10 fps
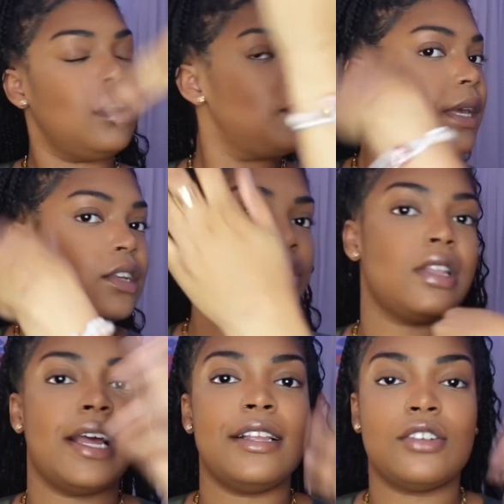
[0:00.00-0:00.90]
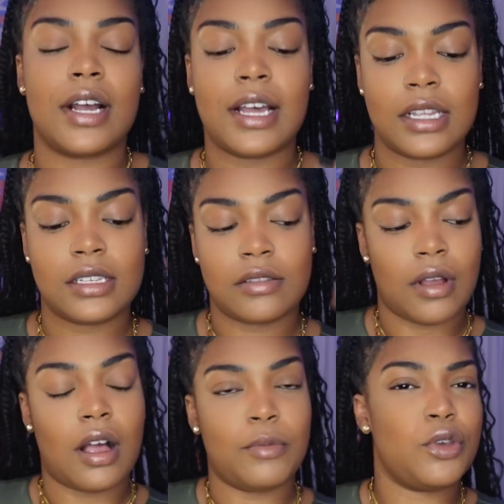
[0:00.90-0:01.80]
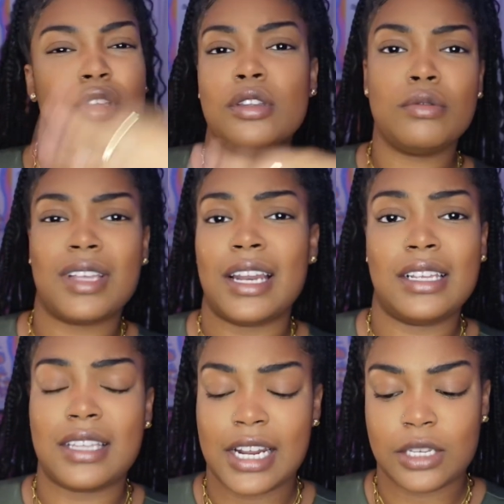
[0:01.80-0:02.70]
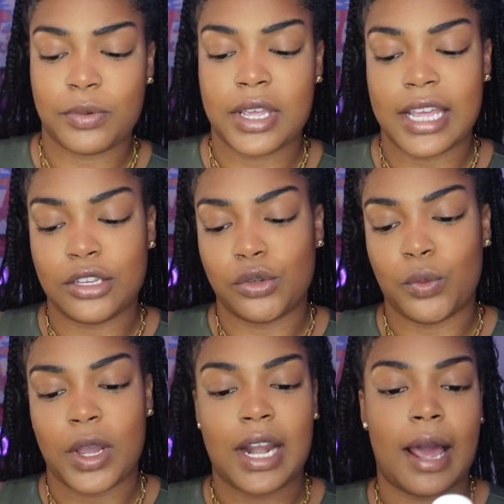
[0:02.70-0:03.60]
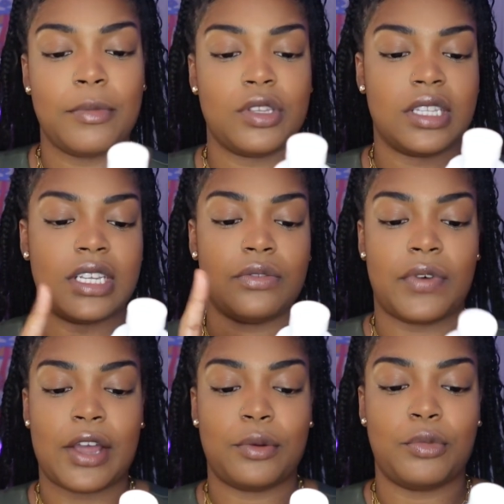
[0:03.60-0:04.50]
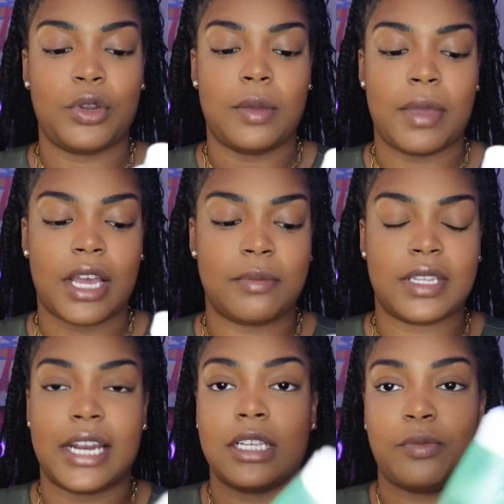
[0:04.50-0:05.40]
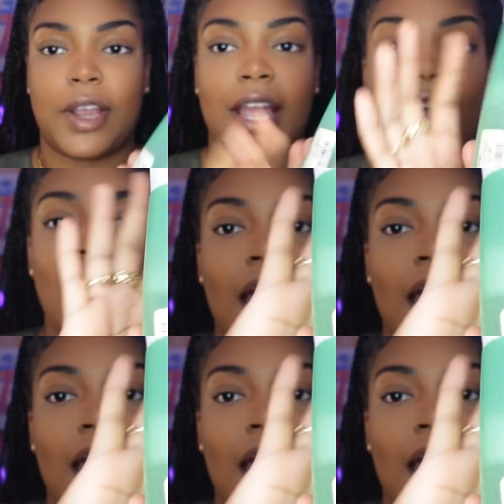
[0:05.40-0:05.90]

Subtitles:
And make sure that dries. You can use any setting spray that you want. I'm using this Vital Beauty makeup setting spray.